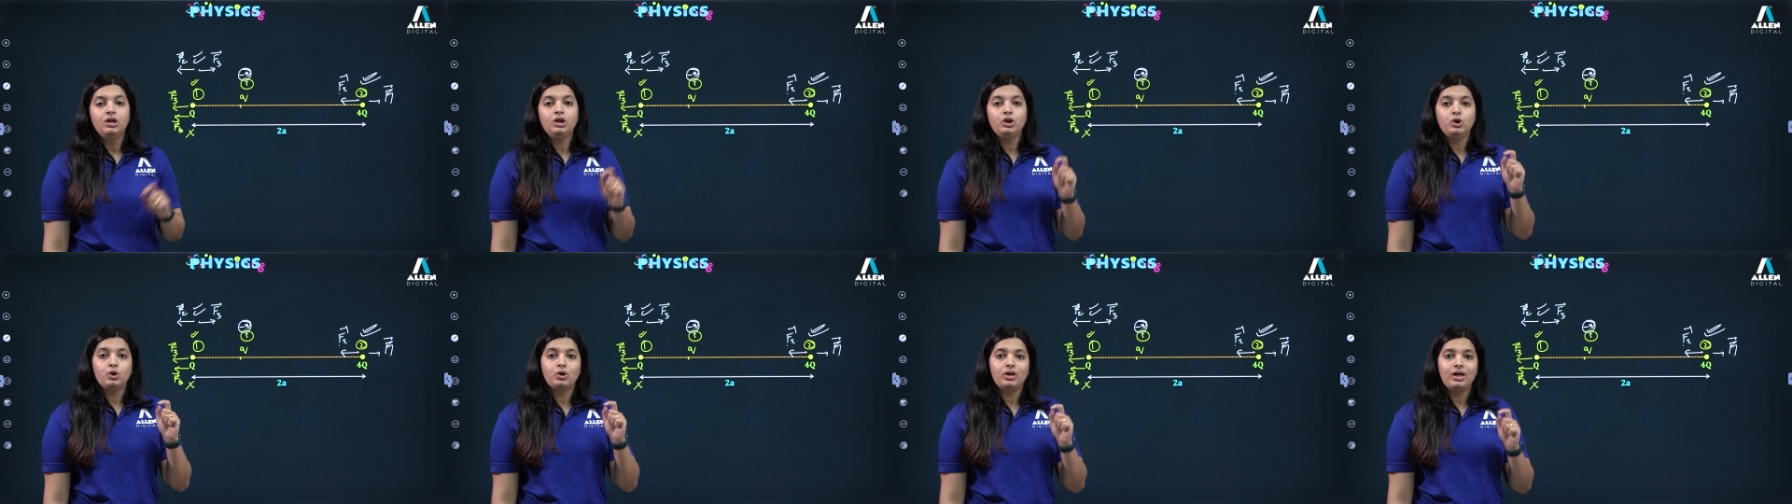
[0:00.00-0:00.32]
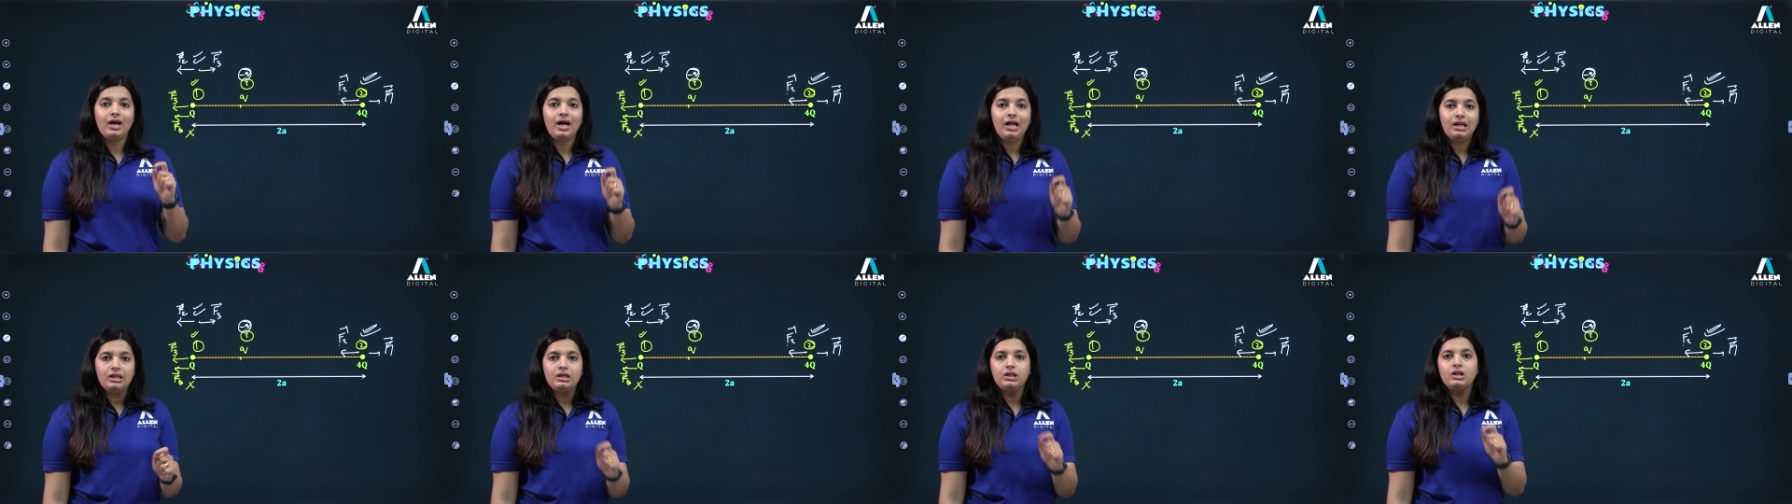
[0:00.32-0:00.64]
To
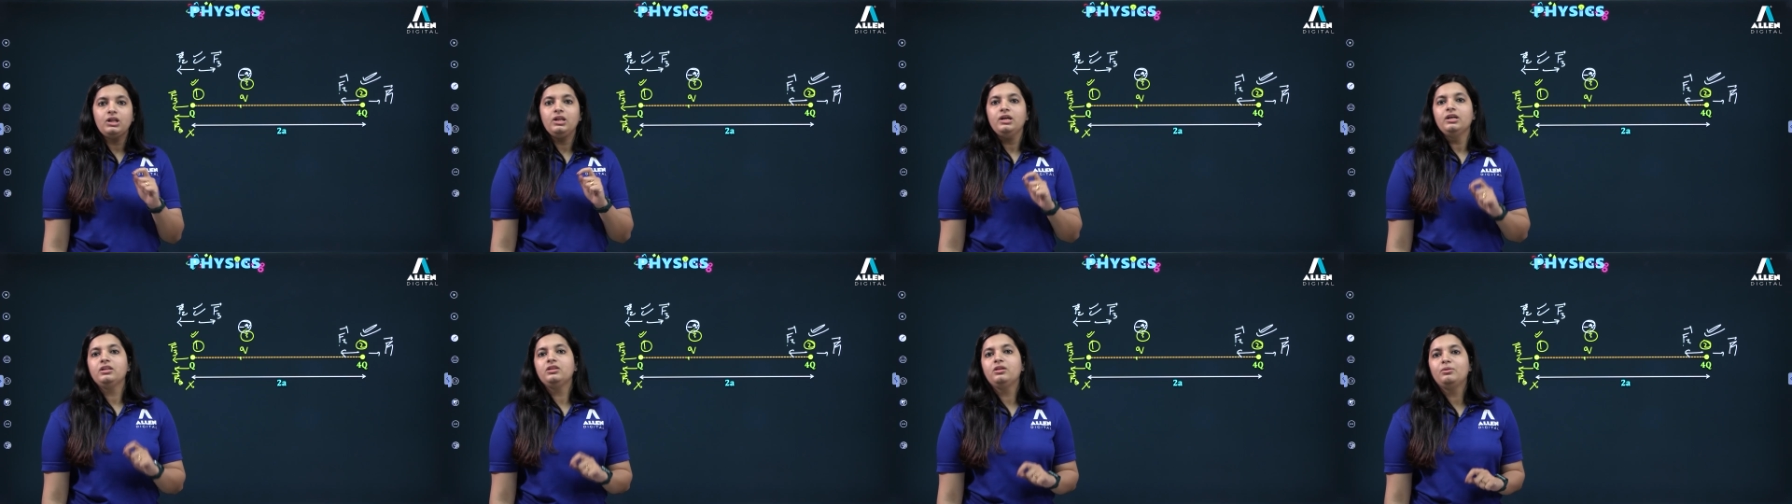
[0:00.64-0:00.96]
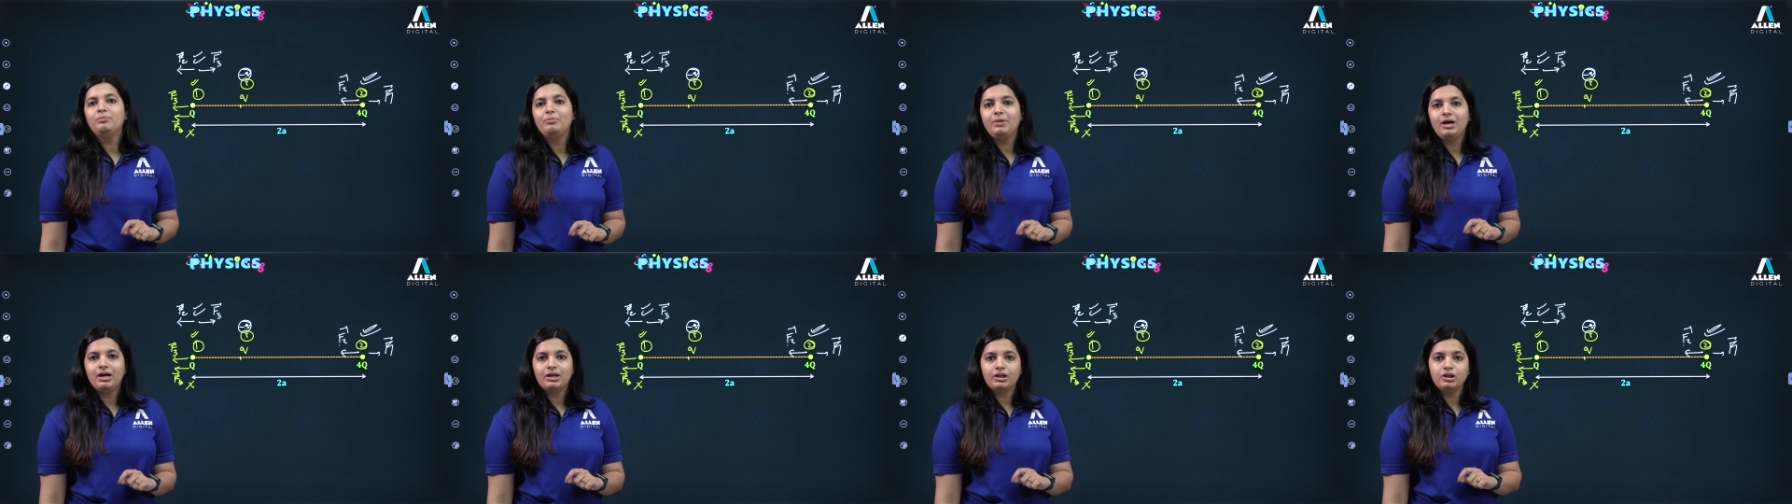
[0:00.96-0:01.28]
calculate the
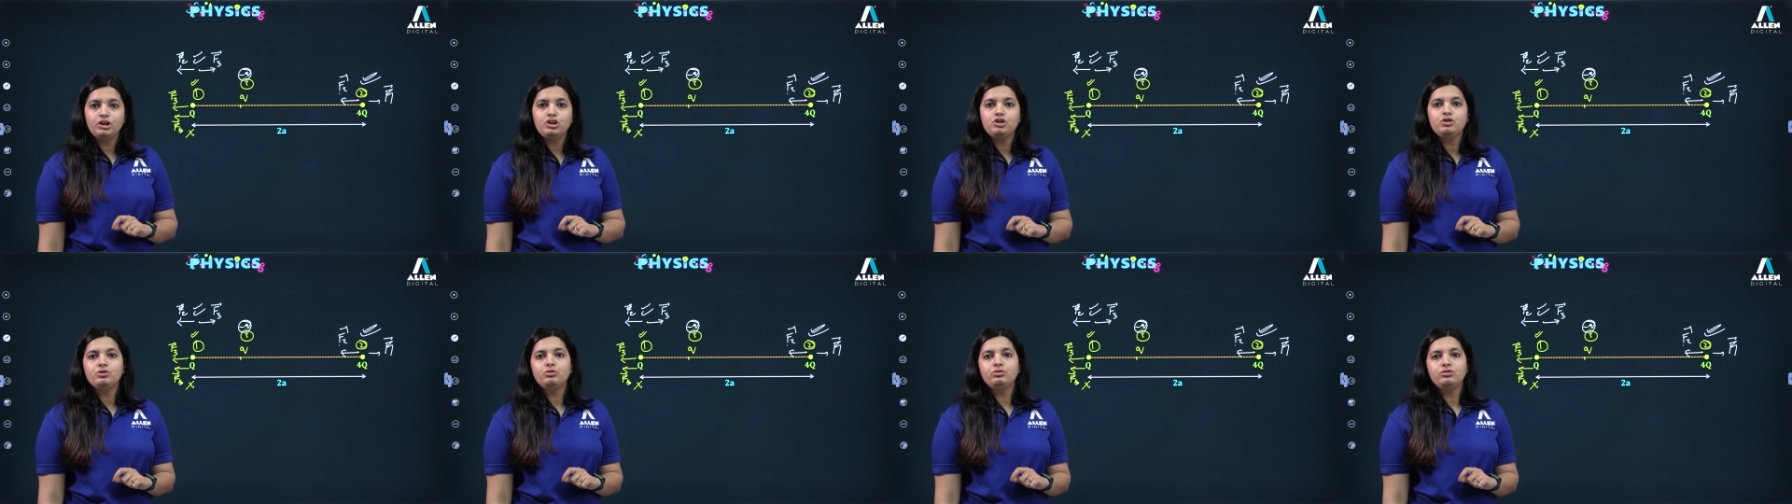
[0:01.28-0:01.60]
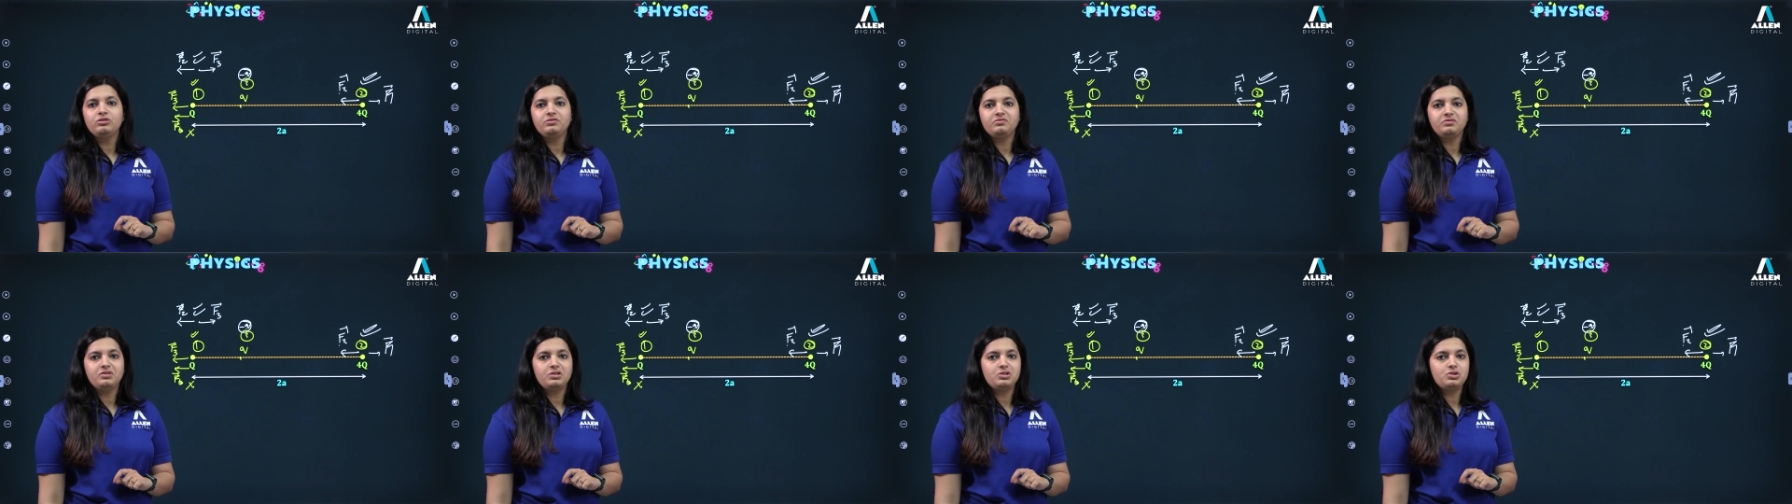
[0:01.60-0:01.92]
magnitude
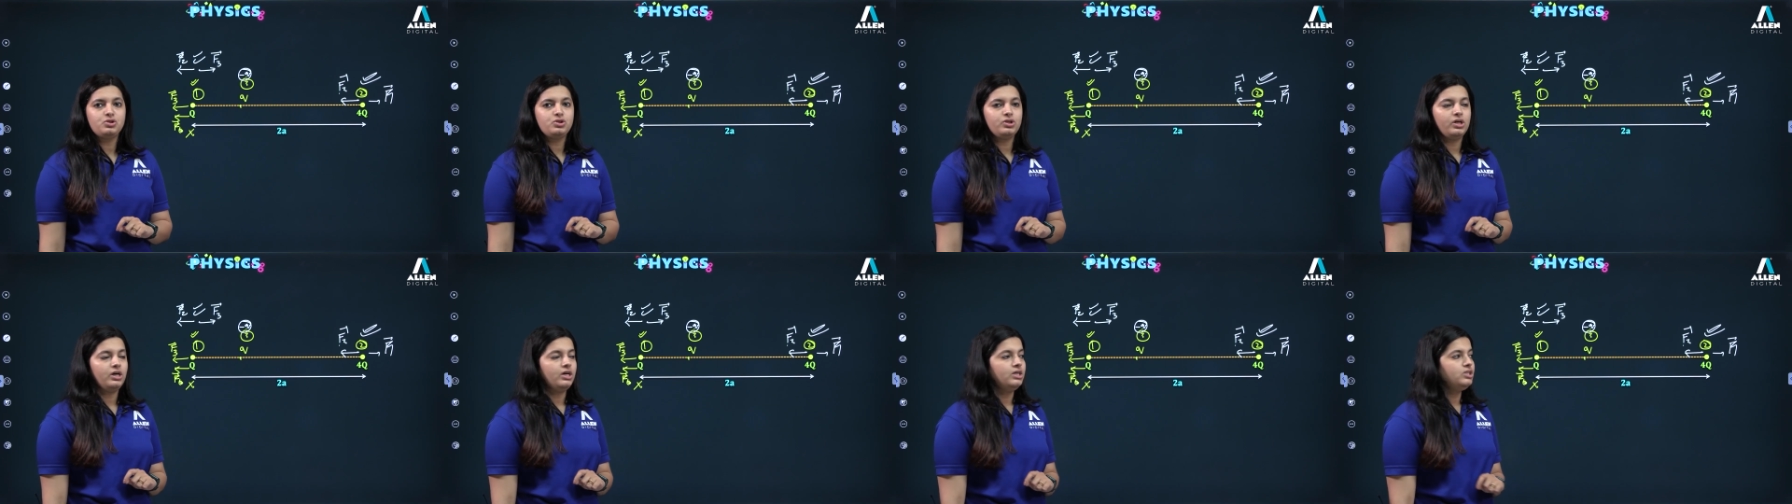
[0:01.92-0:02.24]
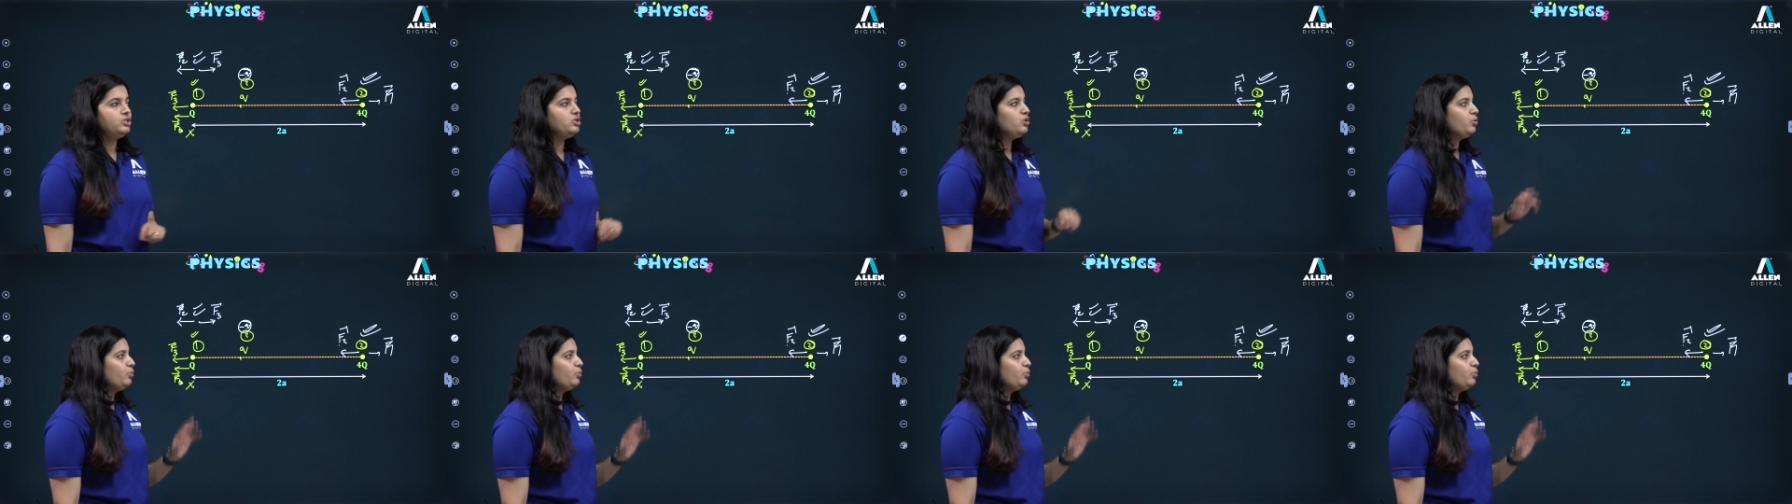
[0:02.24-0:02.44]
of this charge,